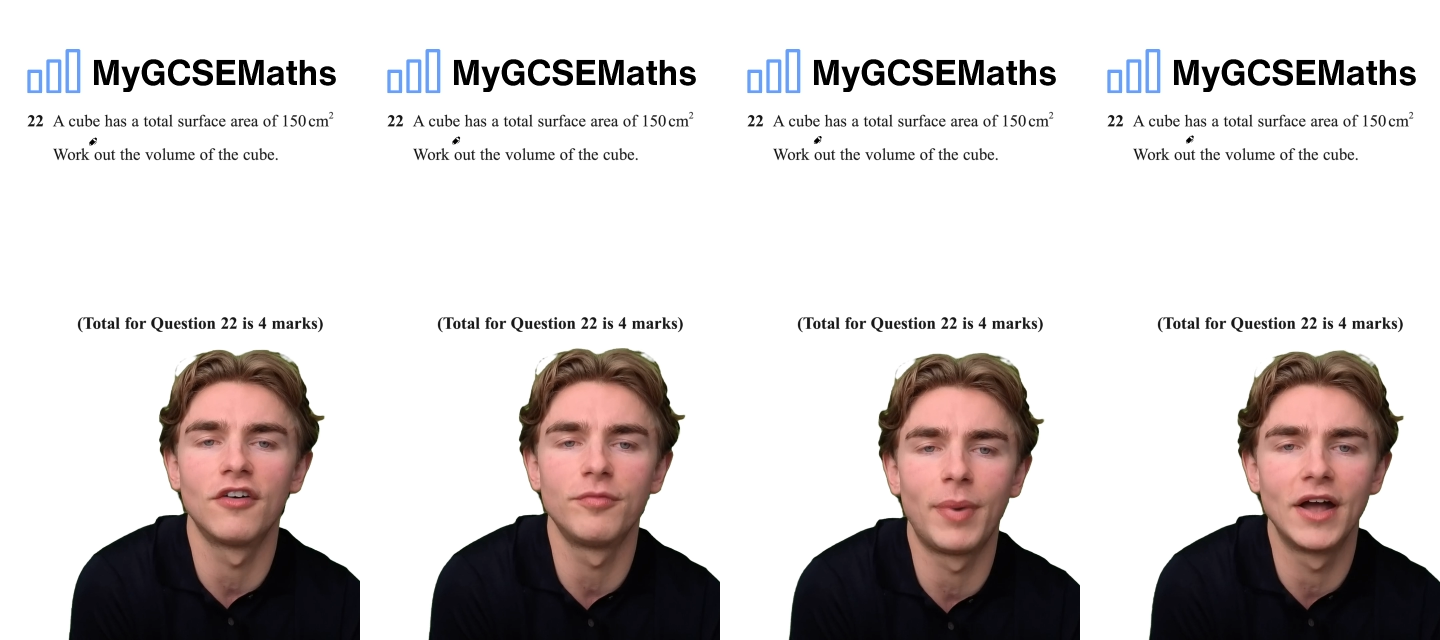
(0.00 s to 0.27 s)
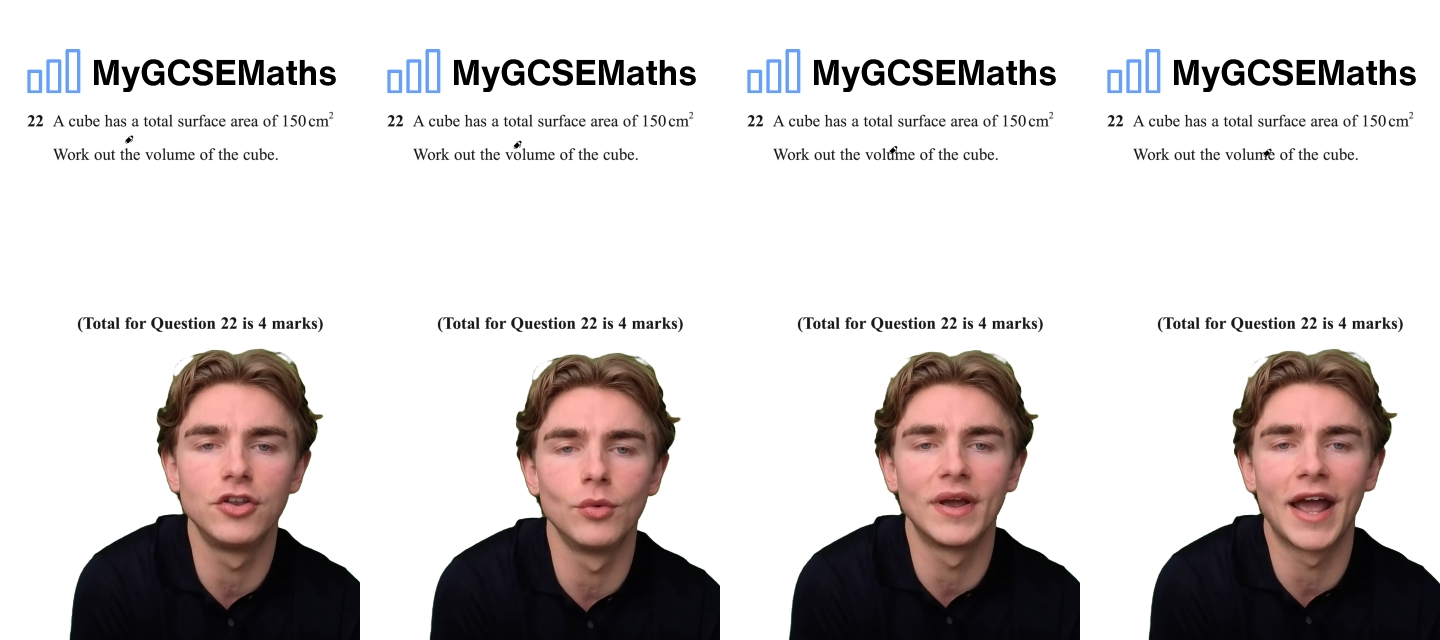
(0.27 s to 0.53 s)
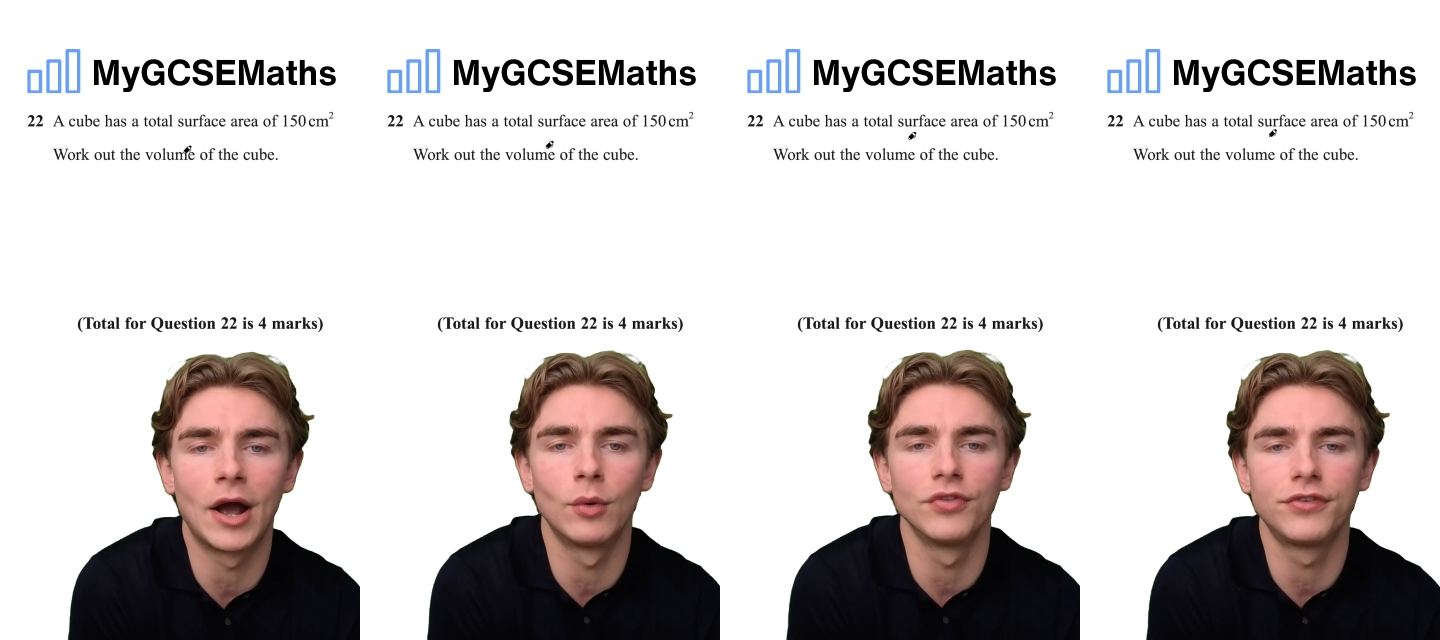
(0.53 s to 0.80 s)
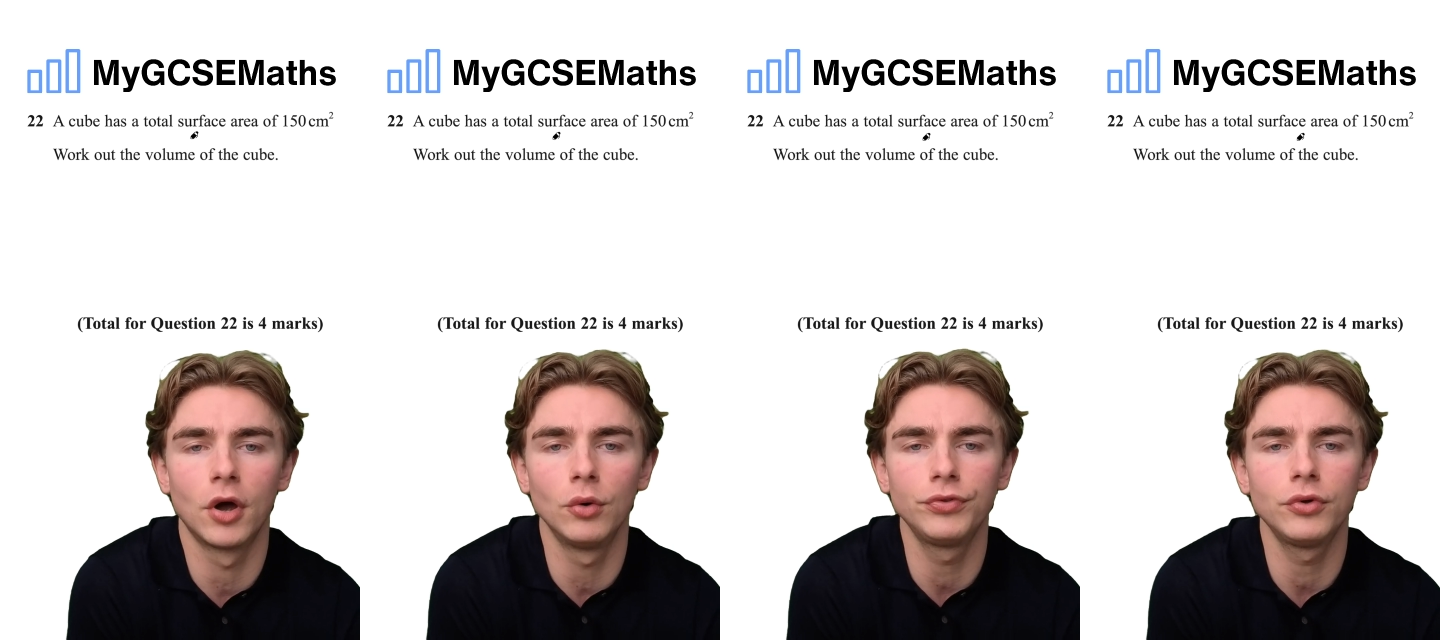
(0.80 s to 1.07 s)
off by doing
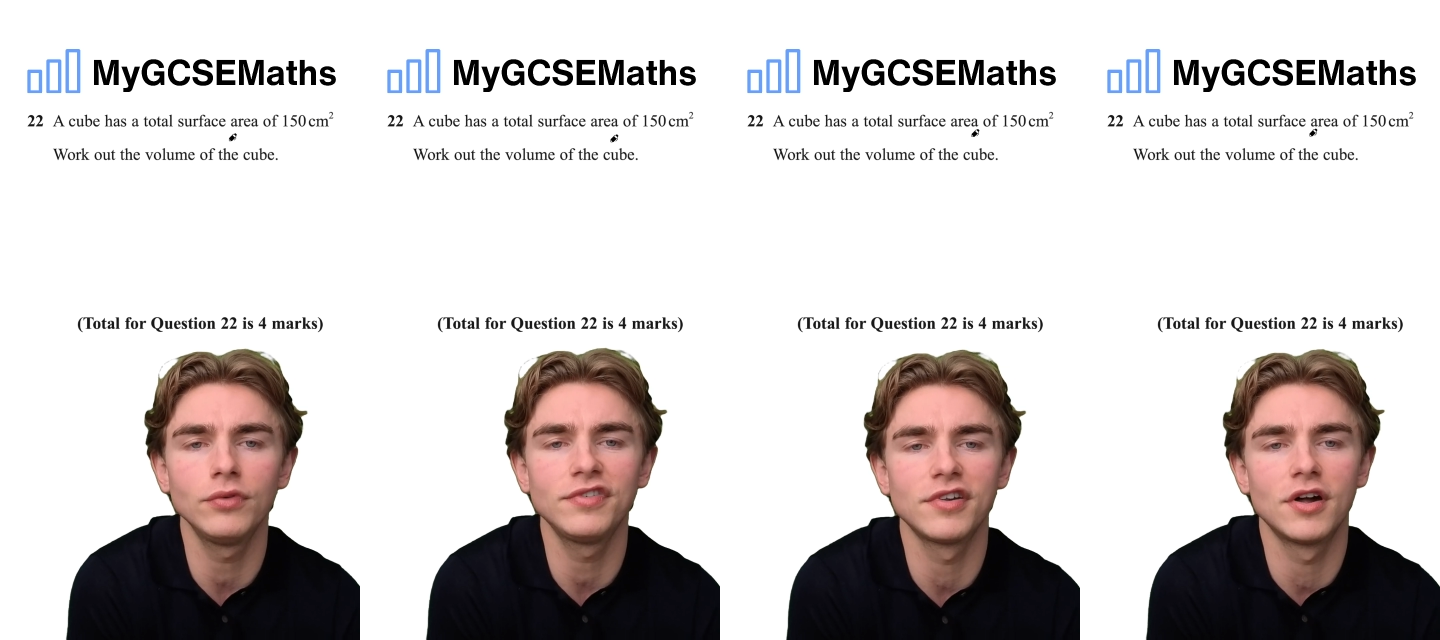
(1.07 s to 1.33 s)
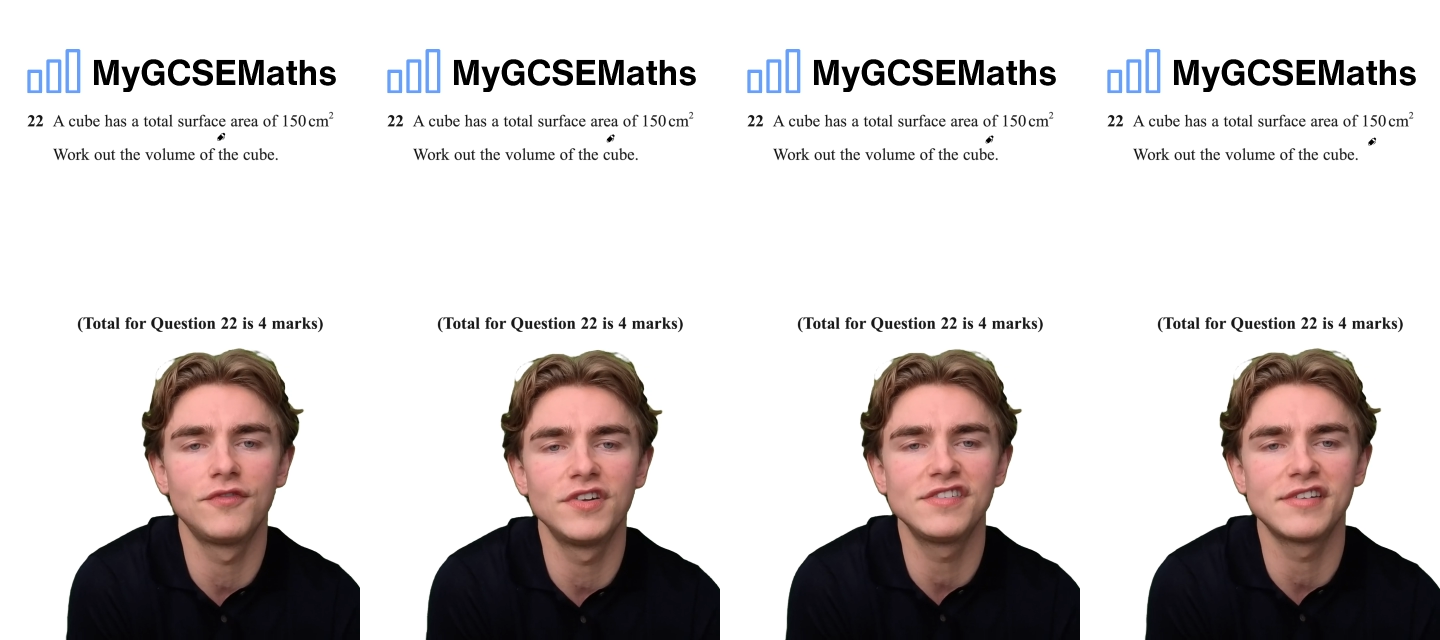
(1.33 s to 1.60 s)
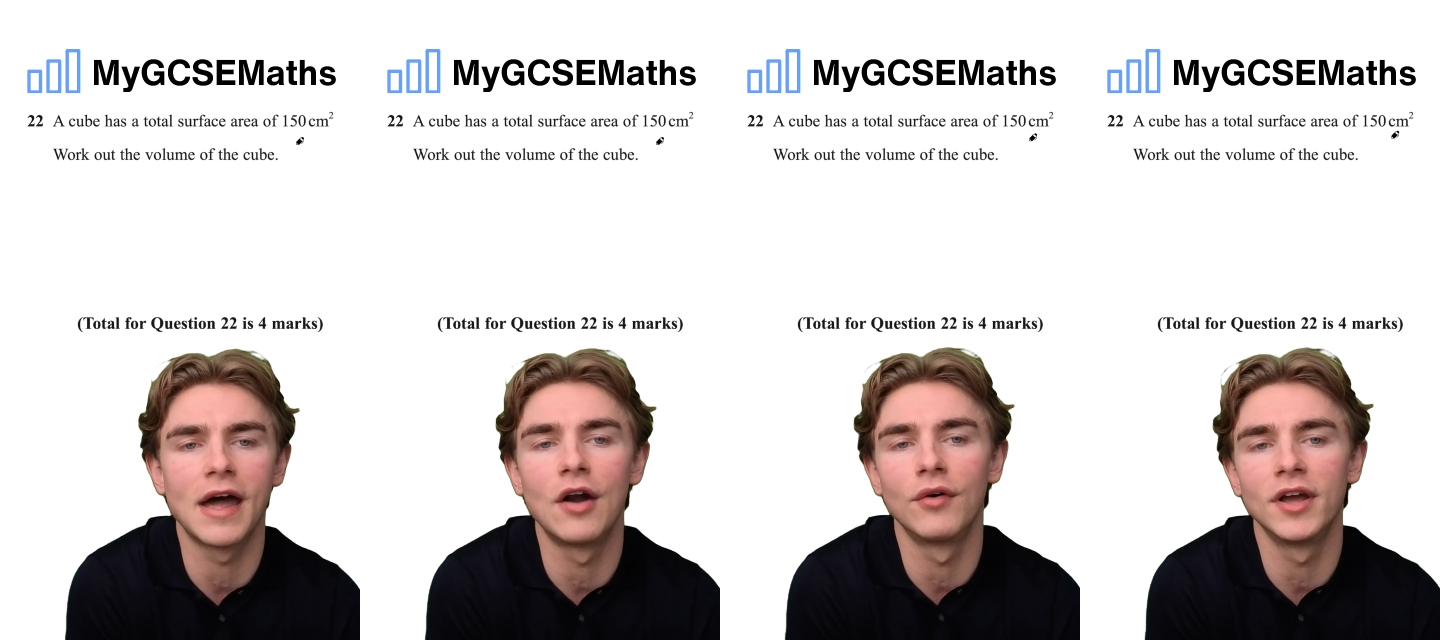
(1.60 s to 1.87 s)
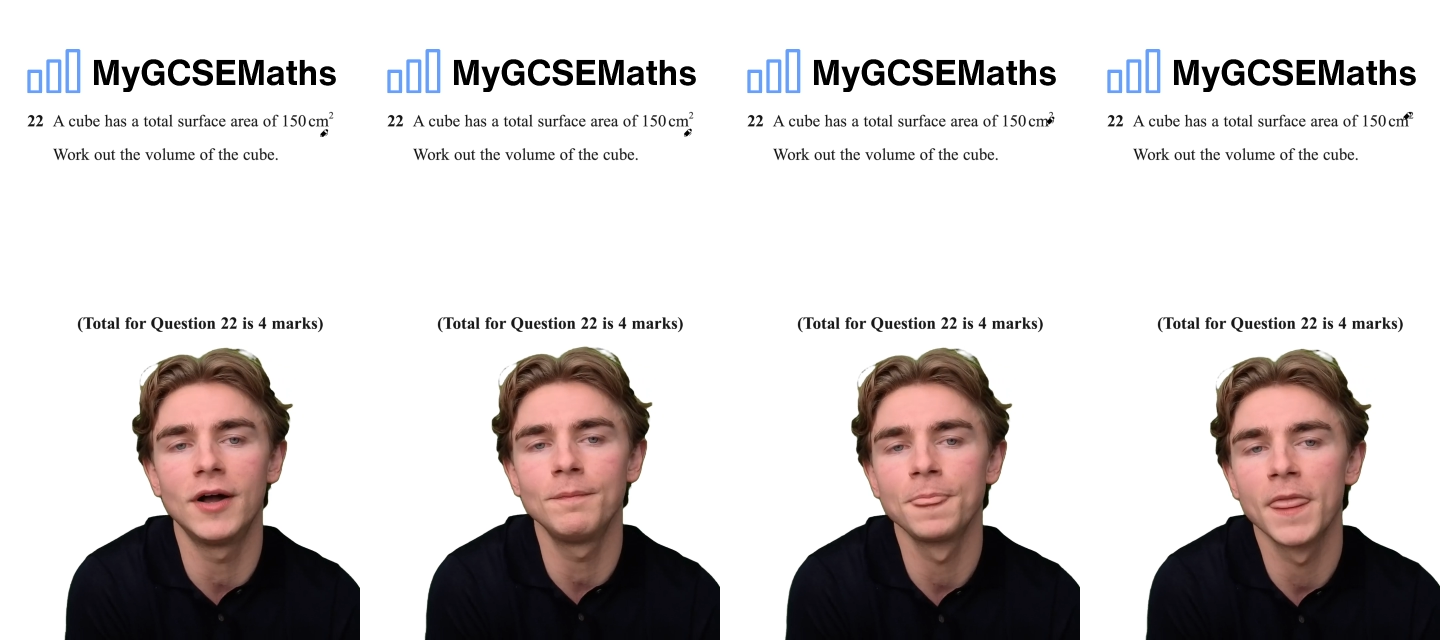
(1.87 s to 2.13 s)
our total surface
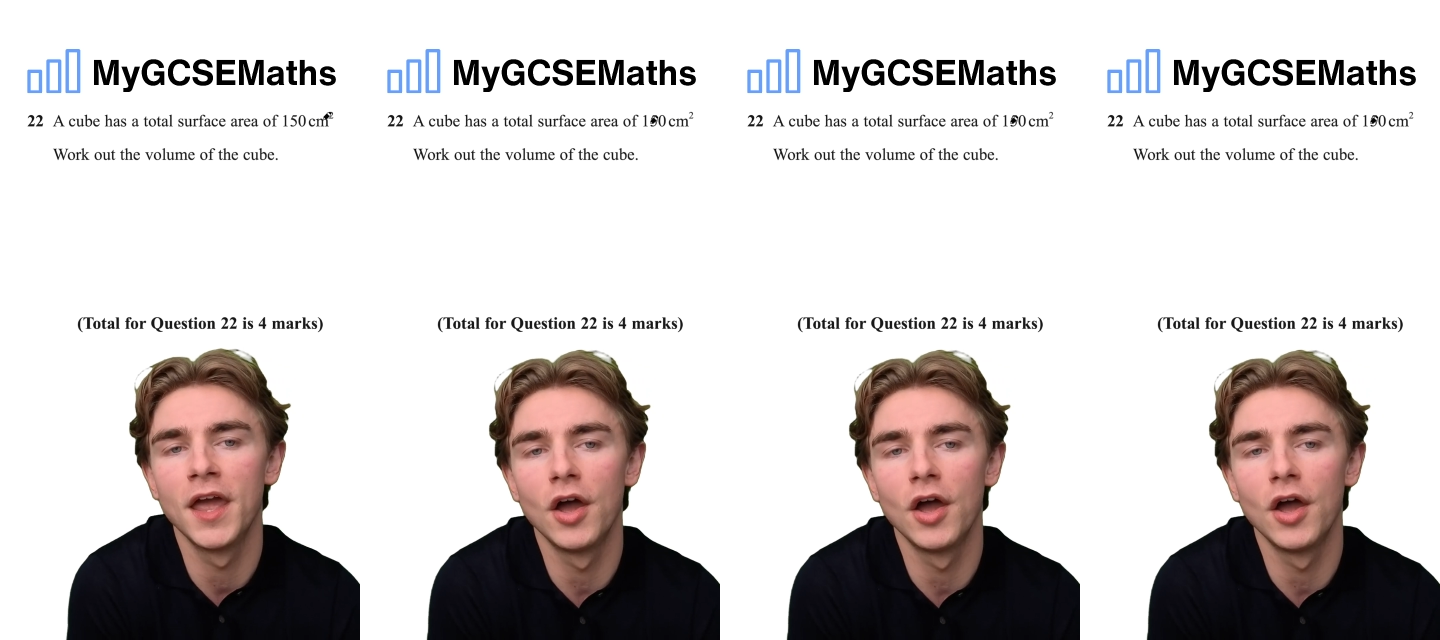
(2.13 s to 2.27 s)
area